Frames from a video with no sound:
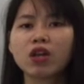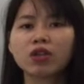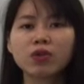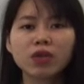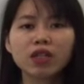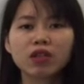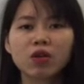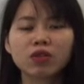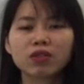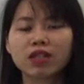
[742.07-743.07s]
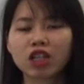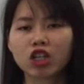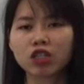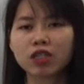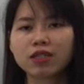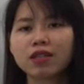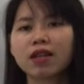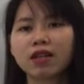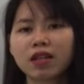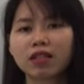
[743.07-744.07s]
During those discussions,
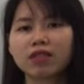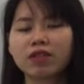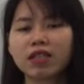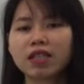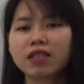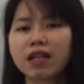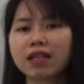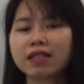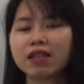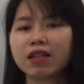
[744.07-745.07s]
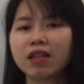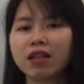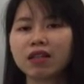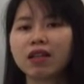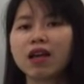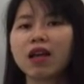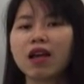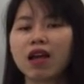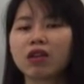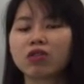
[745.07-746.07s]
negativity takes the lead
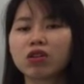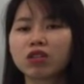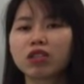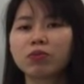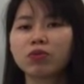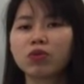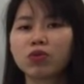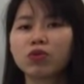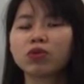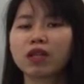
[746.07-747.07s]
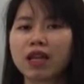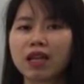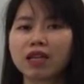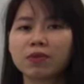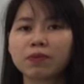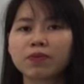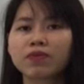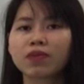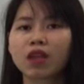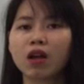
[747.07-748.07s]
and gossip rule the day.
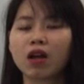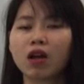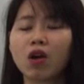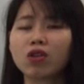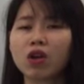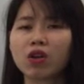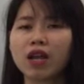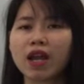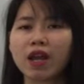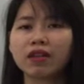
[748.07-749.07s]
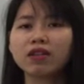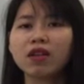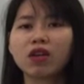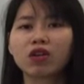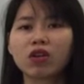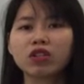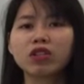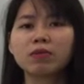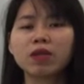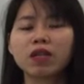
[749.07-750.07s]
On the other hand,
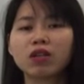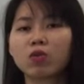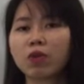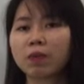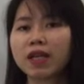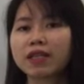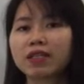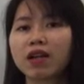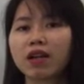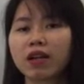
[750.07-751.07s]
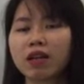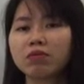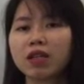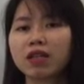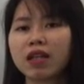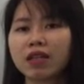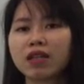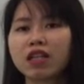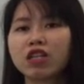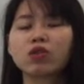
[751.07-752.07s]
gossip in the workplace can be
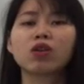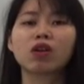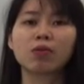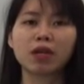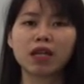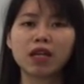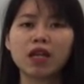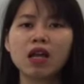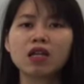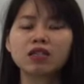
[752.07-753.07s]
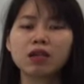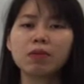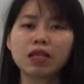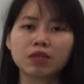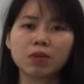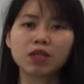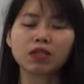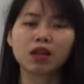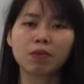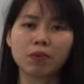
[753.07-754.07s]
deadly to the company. Some experts
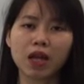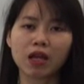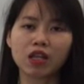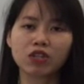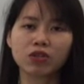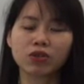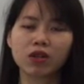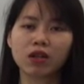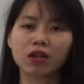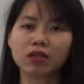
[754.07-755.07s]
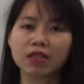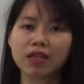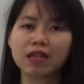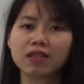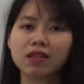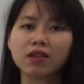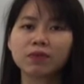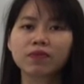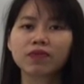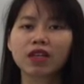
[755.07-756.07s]
compare it to the disaster
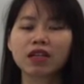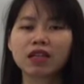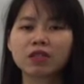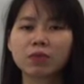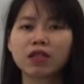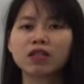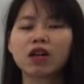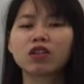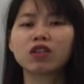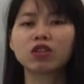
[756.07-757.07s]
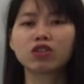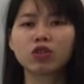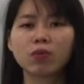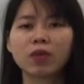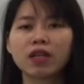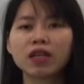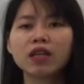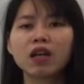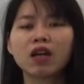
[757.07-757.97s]
that speak uncontrollably,